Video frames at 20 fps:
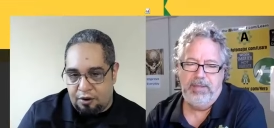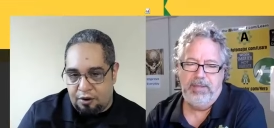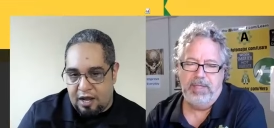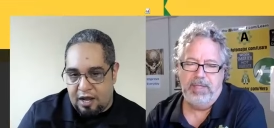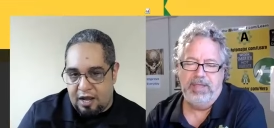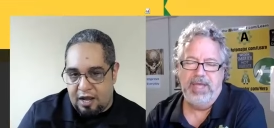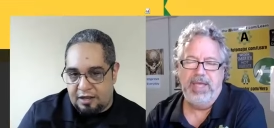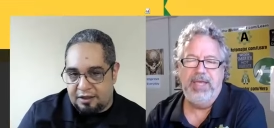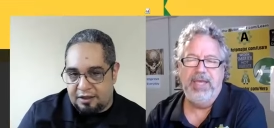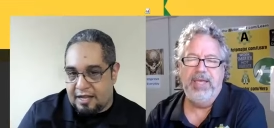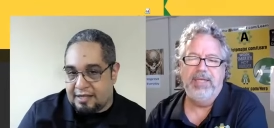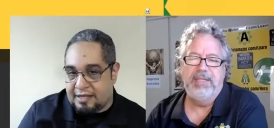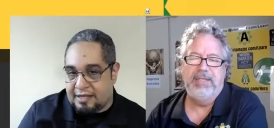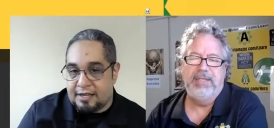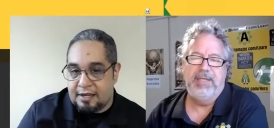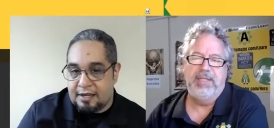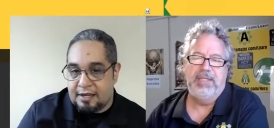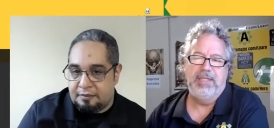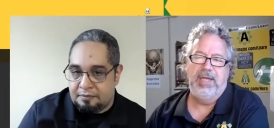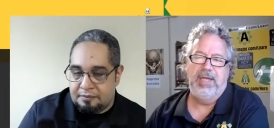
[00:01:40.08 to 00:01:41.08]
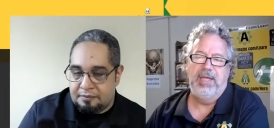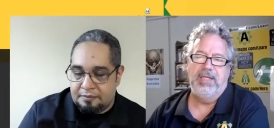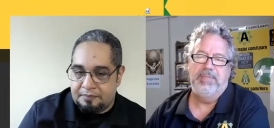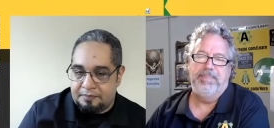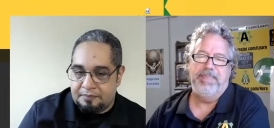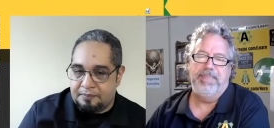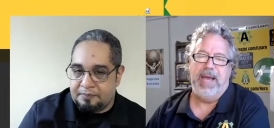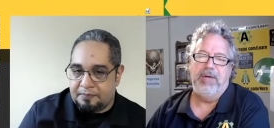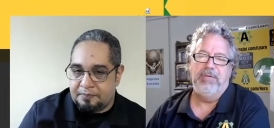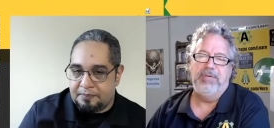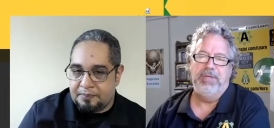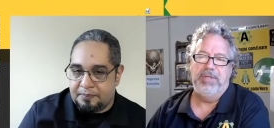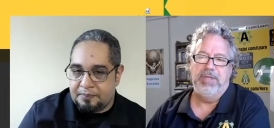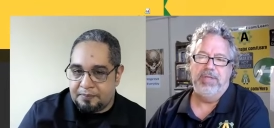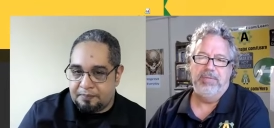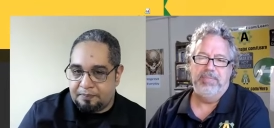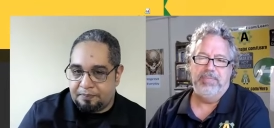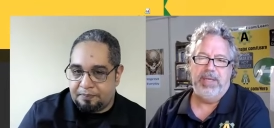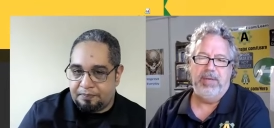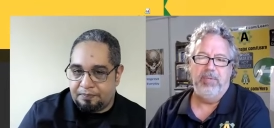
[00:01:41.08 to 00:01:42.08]
Speaker 1: OK. That's it. It's bound
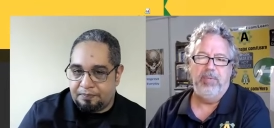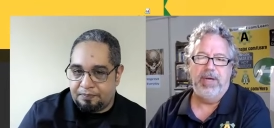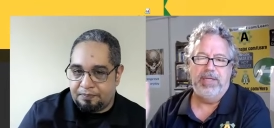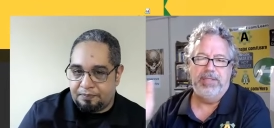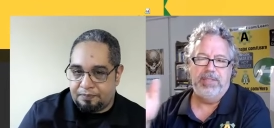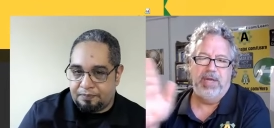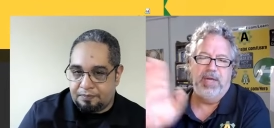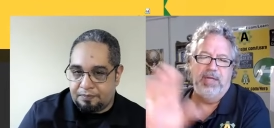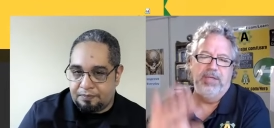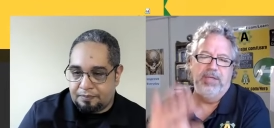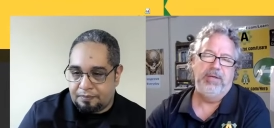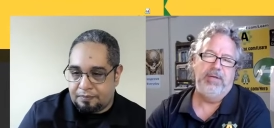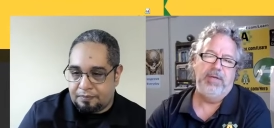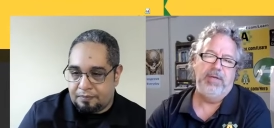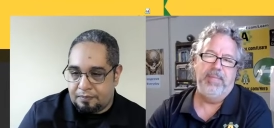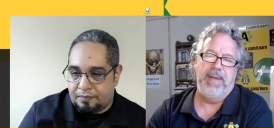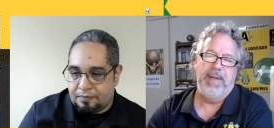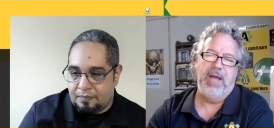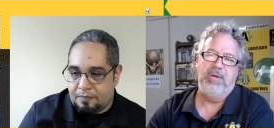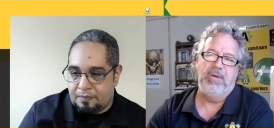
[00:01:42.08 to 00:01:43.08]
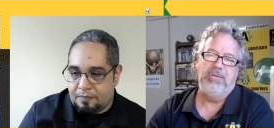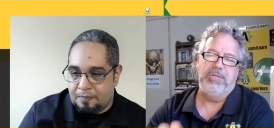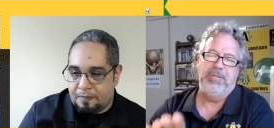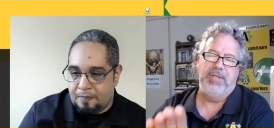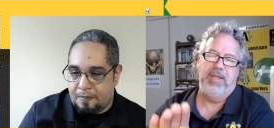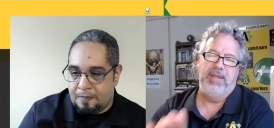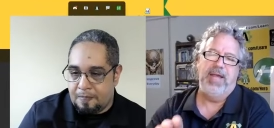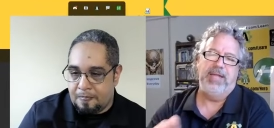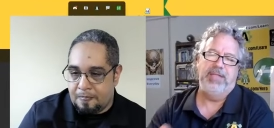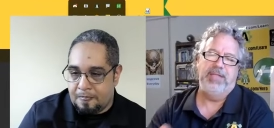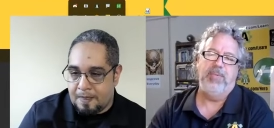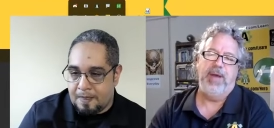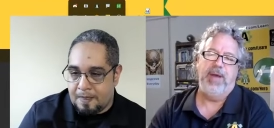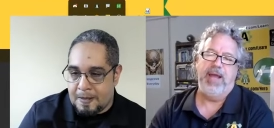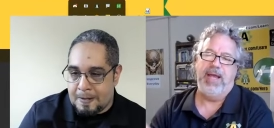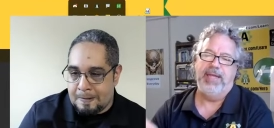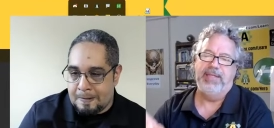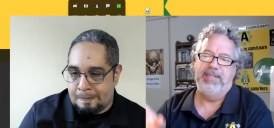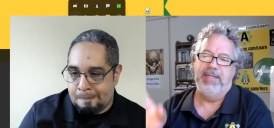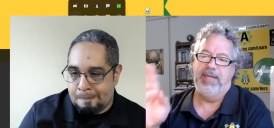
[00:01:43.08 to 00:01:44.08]
to be what's under your mouse, and that's why
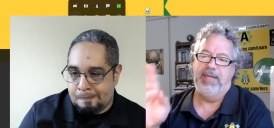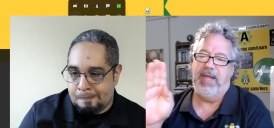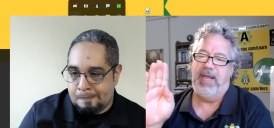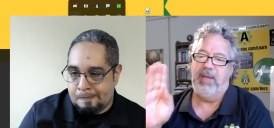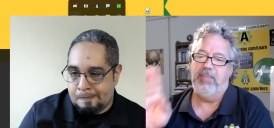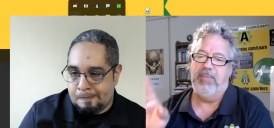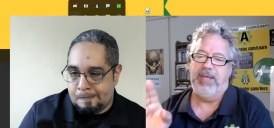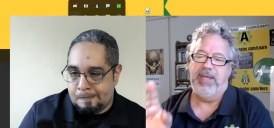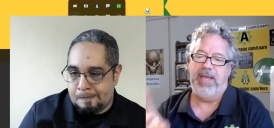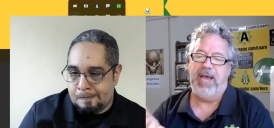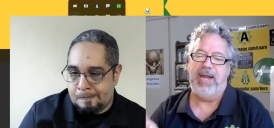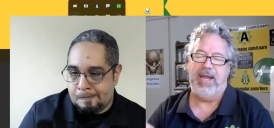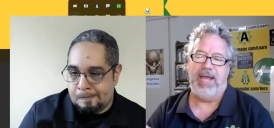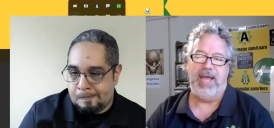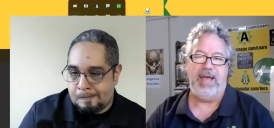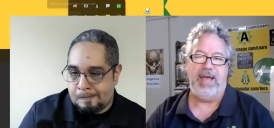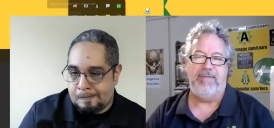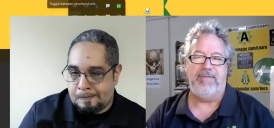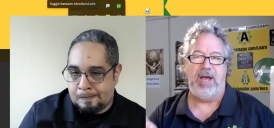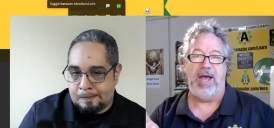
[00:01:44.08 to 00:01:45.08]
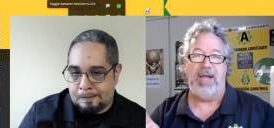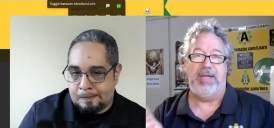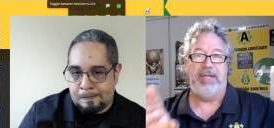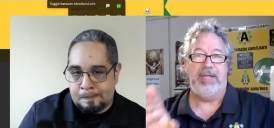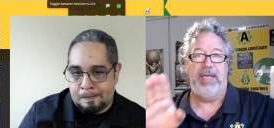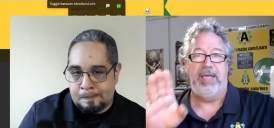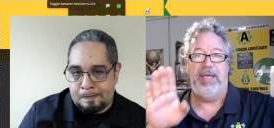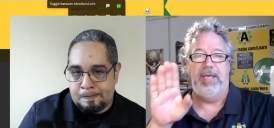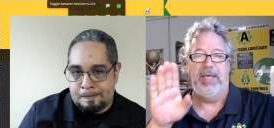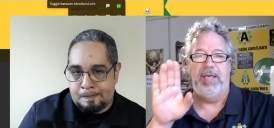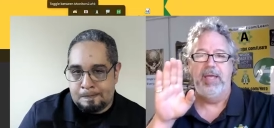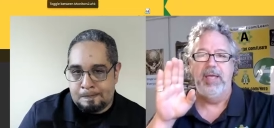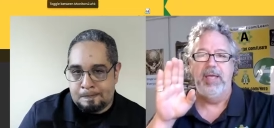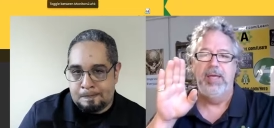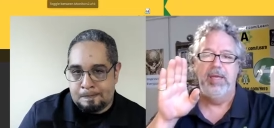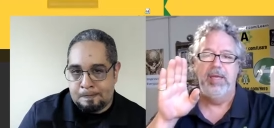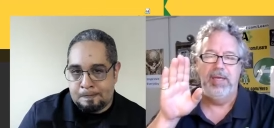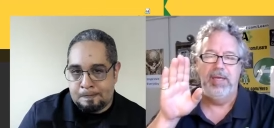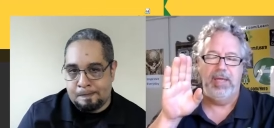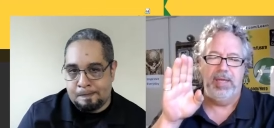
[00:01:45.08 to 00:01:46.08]
I said, hey, we got to have a hotkey
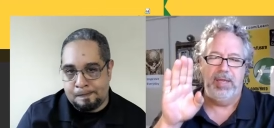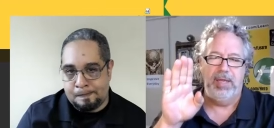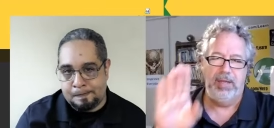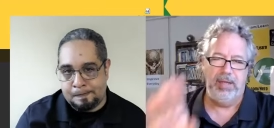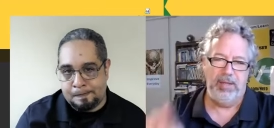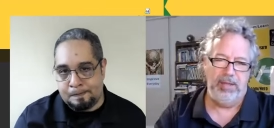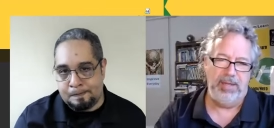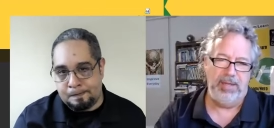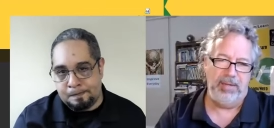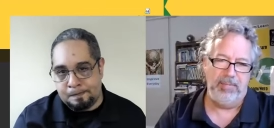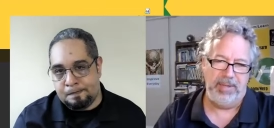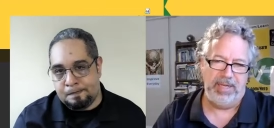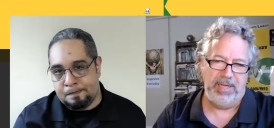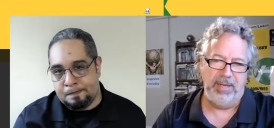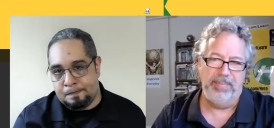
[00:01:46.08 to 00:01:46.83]
that we